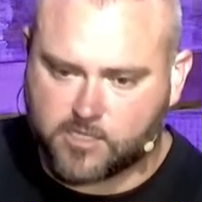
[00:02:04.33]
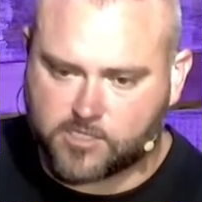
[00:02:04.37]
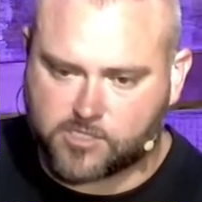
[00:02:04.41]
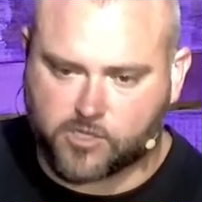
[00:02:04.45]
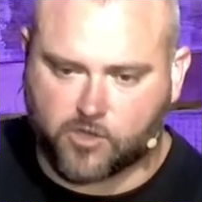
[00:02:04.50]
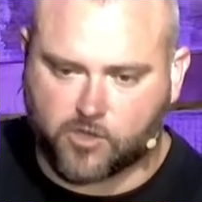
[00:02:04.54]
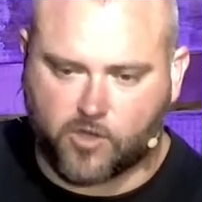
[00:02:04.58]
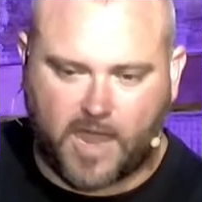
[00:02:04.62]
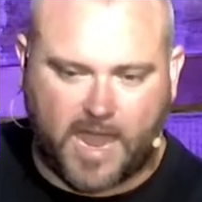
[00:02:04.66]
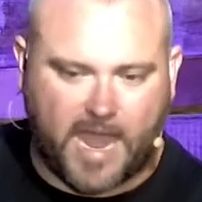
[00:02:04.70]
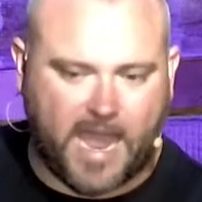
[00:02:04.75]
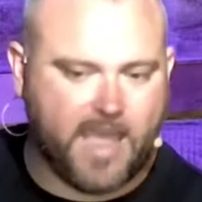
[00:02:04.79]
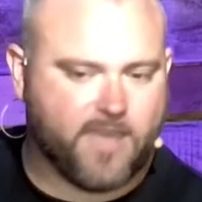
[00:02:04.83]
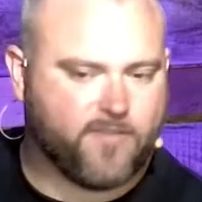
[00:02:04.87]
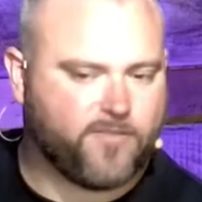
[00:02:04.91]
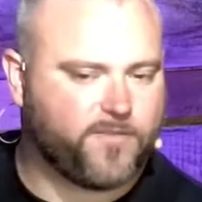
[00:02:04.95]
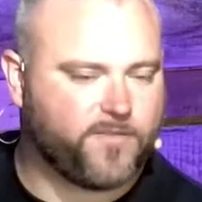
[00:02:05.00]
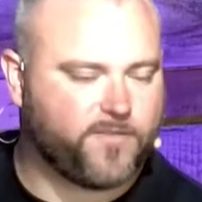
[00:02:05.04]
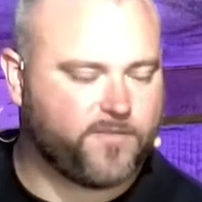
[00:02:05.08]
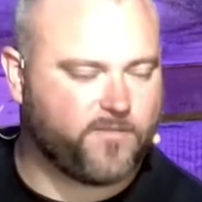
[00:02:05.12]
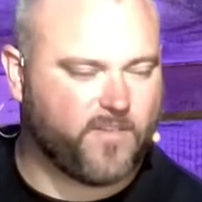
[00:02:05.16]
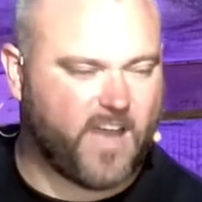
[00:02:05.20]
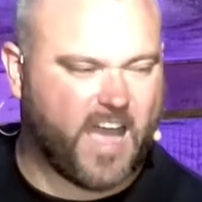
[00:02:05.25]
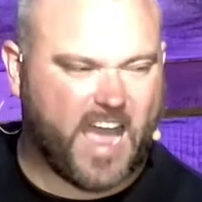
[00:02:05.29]
So I
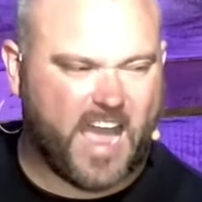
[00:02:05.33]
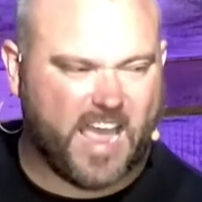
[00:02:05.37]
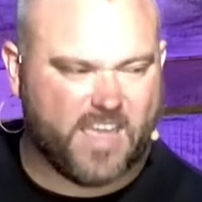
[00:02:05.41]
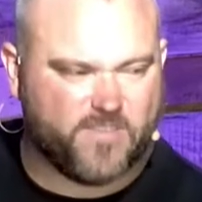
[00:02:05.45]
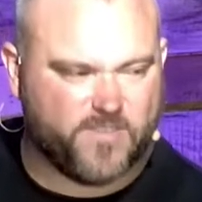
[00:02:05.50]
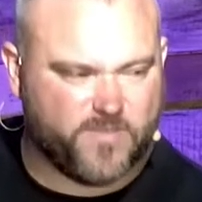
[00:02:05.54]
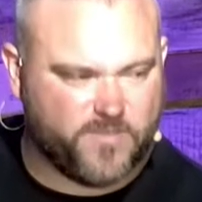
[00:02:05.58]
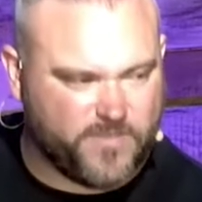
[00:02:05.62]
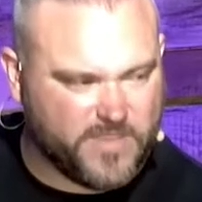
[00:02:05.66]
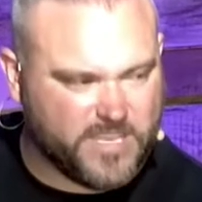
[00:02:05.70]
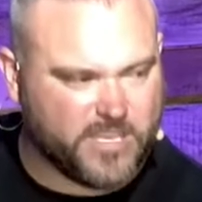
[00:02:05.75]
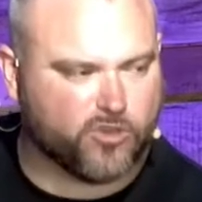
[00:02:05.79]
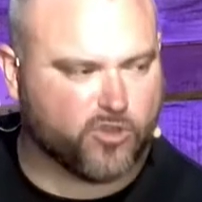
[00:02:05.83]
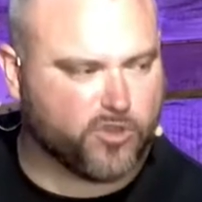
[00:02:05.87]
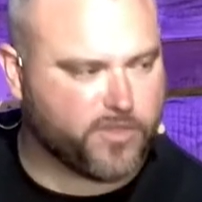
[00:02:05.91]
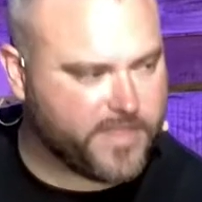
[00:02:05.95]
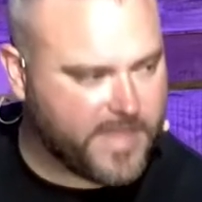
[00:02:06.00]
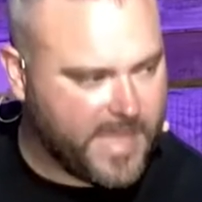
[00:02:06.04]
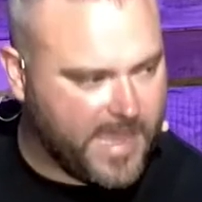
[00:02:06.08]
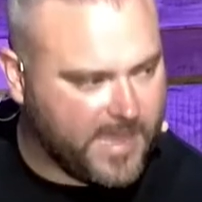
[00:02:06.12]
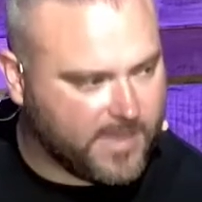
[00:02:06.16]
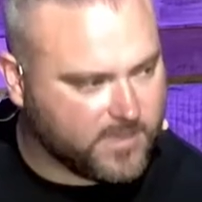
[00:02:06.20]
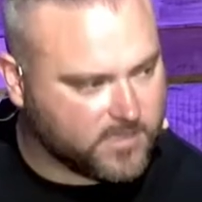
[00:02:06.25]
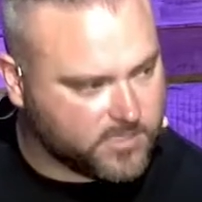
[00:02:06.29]
feel
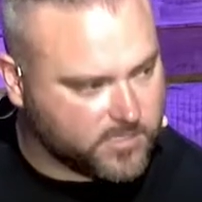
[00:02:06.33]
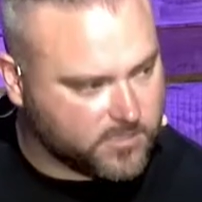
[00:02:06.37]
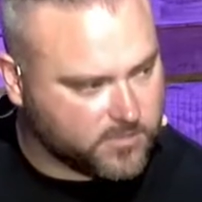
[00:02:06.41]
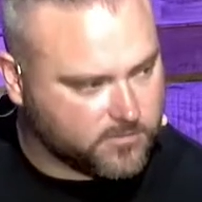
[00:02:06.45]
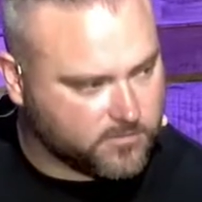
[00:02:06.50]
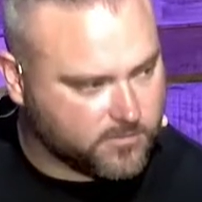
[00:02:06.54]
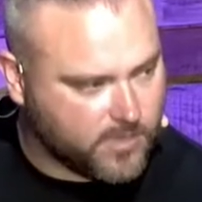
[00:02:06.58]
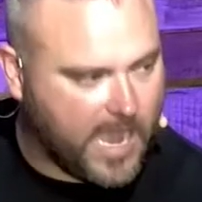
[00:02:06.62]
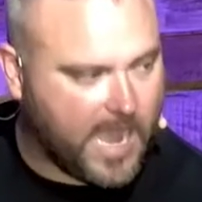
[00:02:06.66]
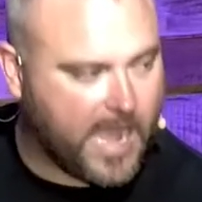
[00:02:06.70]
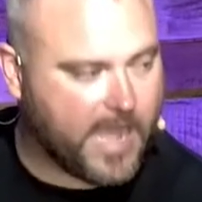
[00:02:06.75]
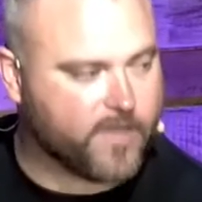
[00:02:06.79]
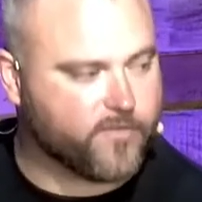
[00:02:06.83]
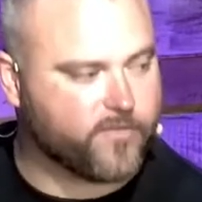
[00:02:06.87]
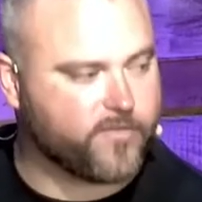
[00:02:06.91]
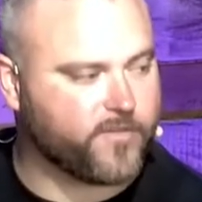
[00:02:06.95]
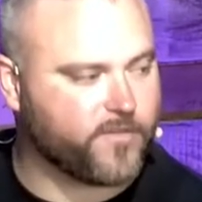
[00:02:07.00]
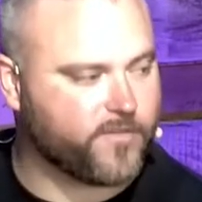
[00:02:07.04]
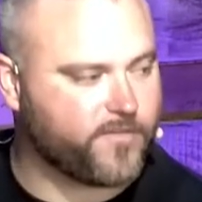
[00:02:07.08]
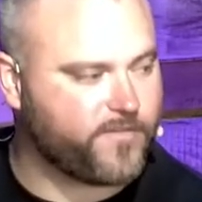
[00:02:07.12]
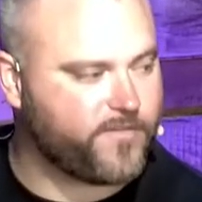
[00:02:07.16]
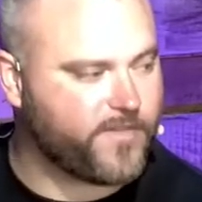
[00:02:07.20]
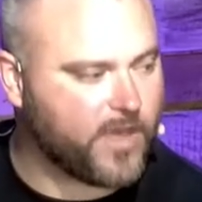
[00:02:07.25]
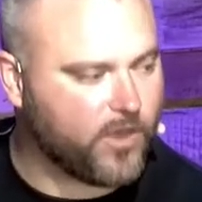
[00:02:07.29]
that.
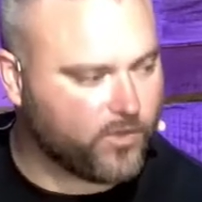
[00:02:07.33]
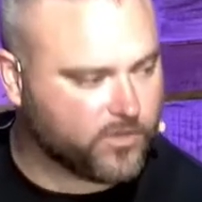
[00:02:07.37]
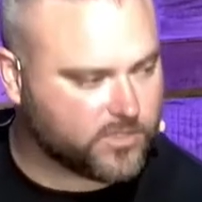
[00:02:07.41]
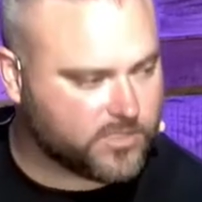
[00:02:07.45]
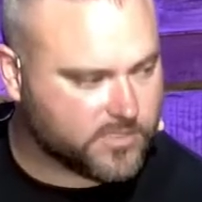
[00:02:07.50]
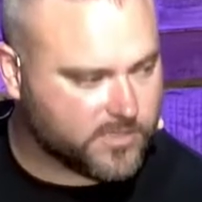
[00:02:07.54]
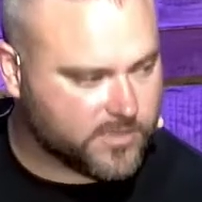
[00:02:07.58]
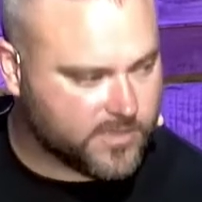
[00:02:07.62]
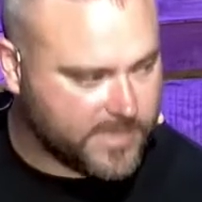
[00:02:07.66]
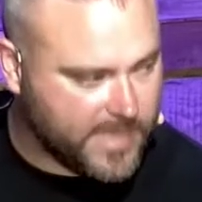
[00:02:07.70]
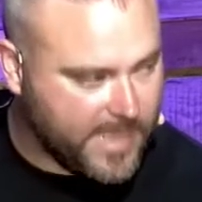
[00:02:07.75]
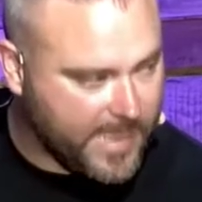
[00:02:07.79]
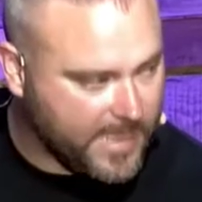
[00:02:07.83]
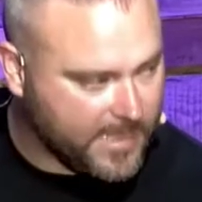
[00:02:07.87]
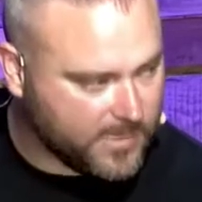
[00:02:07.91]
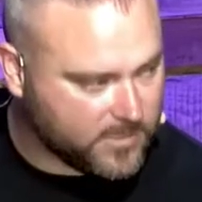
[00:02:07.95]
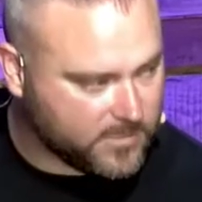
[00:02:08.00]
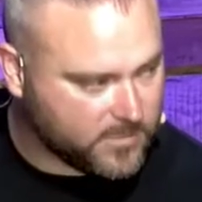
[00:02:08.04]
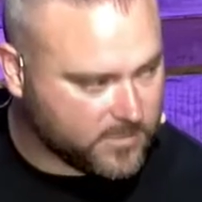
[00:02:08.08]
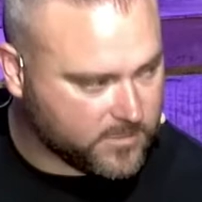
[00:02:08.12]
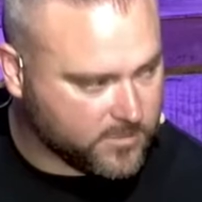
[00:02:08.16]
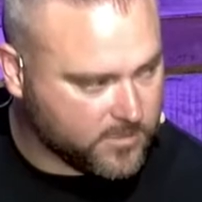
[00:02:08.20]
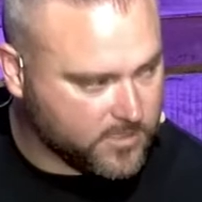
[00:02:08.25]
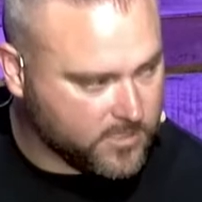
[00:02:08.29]
I've felt
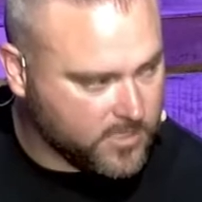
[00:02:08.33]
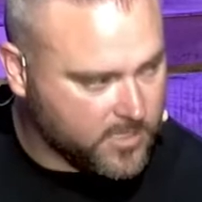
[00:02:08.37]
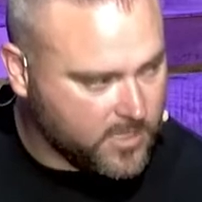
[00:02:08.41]
that.